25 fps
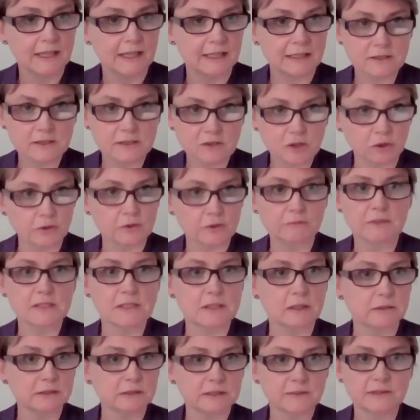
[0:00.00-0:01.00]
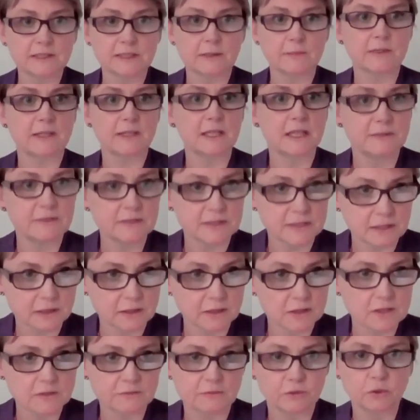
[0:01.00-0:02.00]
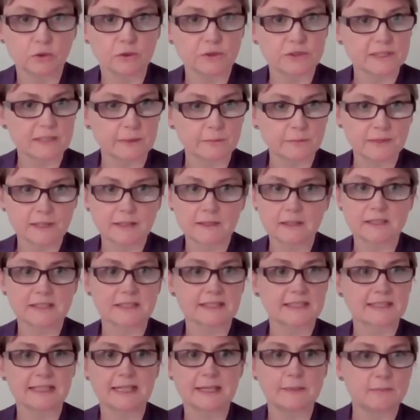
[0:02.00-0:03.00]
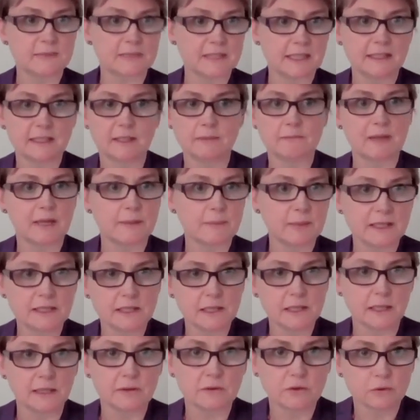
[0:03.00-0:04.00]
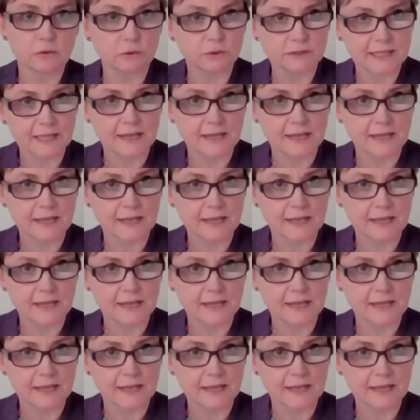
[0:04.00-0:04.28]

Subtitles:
It's not the result of something I've searched for, something that's slipped in at maybe 9th